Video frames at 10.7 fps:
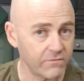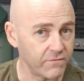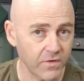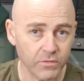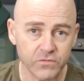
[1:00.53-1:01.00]

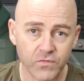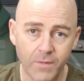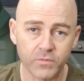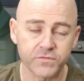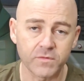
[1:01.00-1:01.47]
very
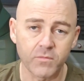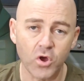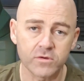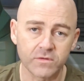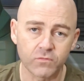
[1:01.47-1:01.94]
troublesome
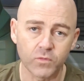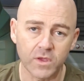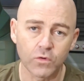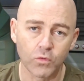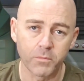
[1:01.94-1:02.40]
octave we
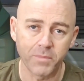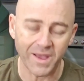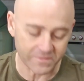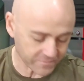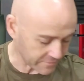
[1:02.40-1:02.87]
call
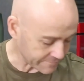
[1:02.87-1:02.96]
bass.